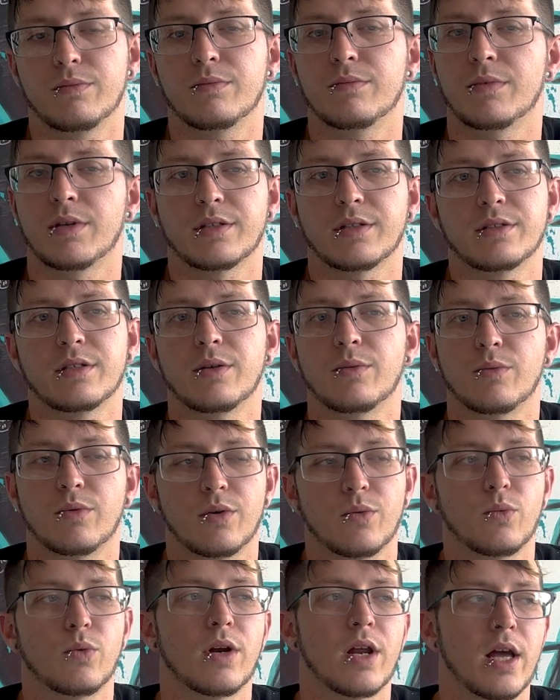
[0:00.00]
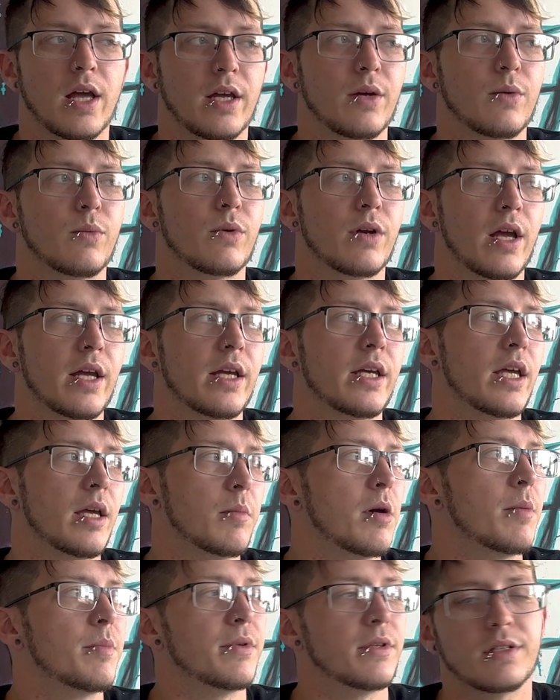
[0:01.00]
like I said, when, when I when I came
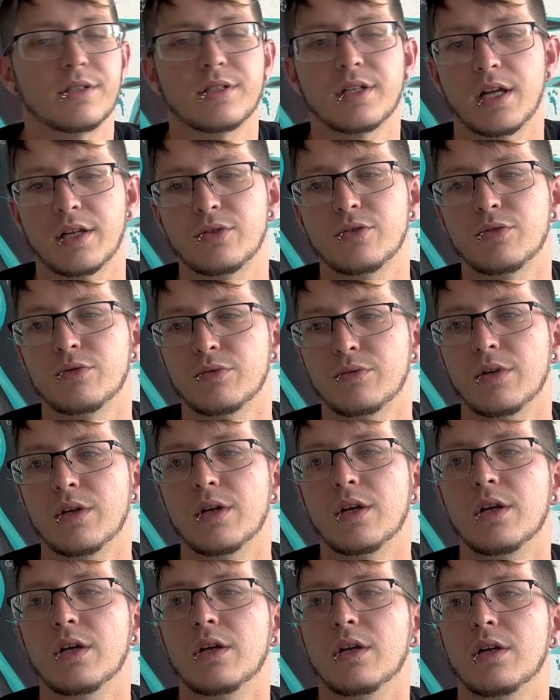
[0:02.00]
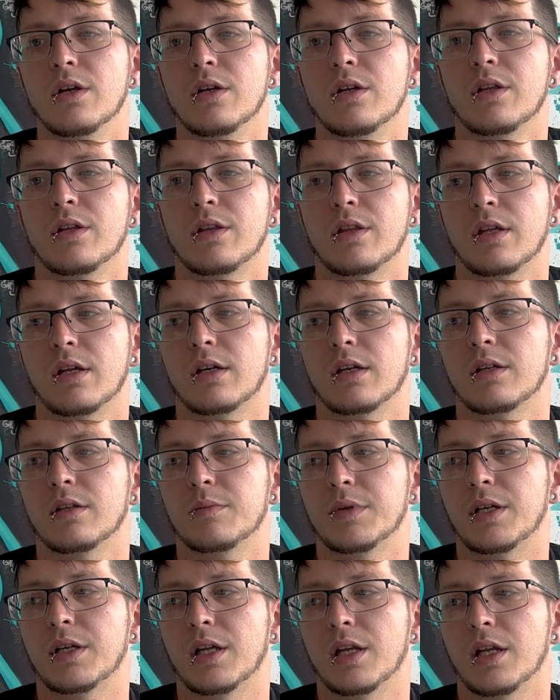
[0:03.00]
up in the tattoo thing in the
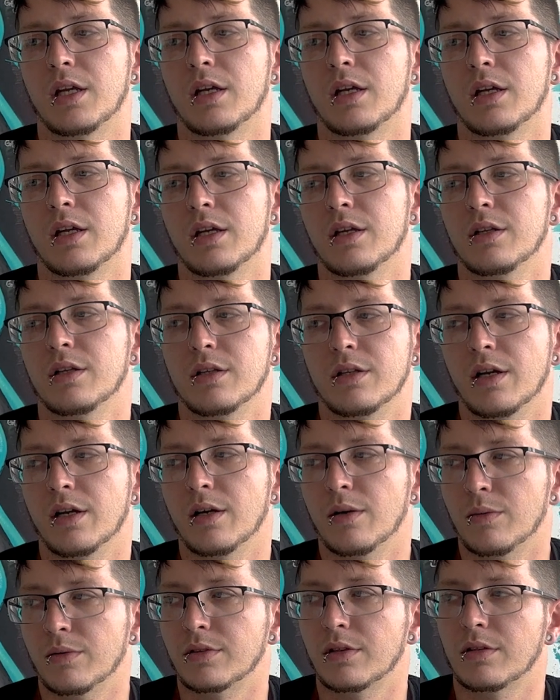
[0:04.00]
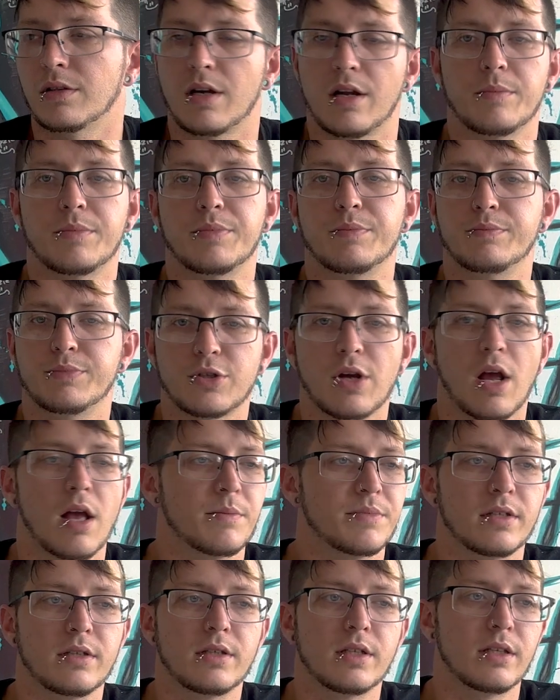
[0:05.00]
beginning, it, there was a lot of
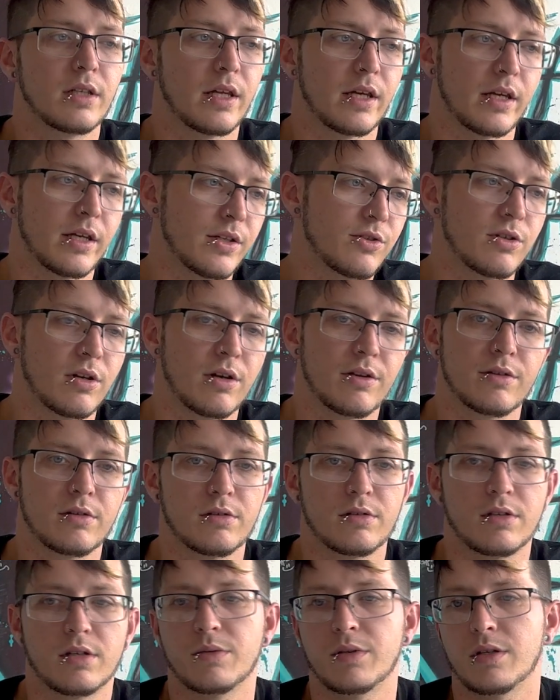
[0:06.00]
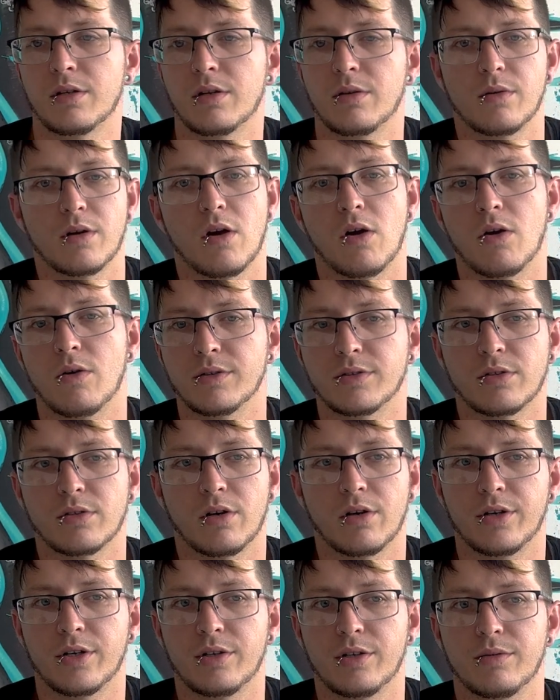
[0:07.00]
shops that didn't like each other. They were always
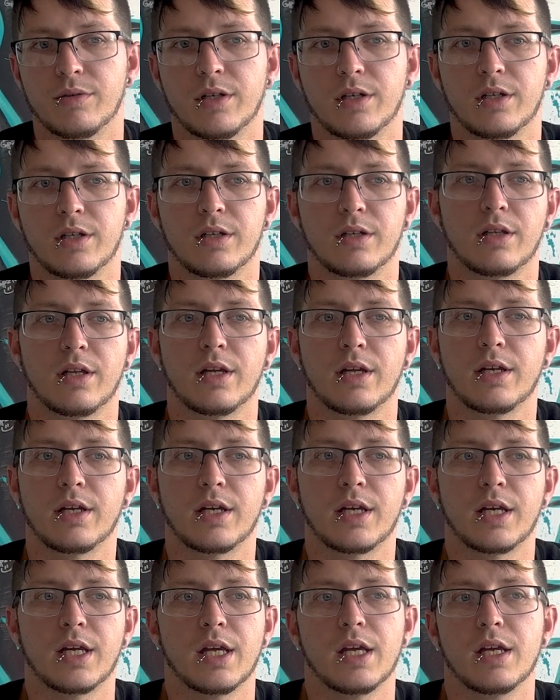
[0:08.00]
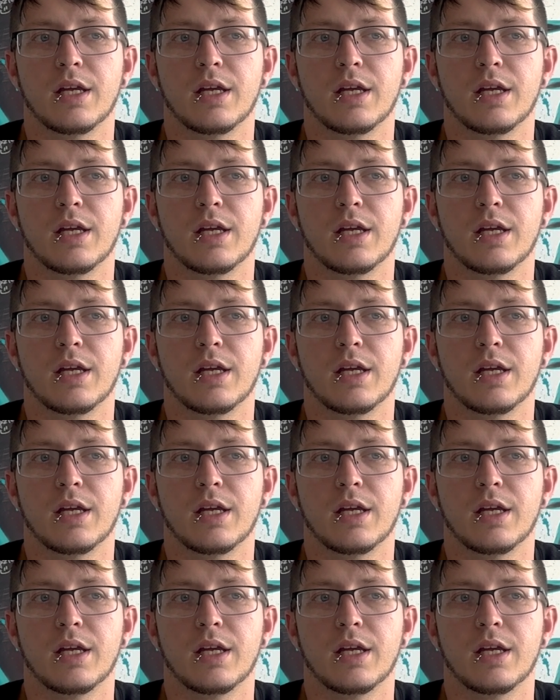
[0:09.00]
arguing. Like,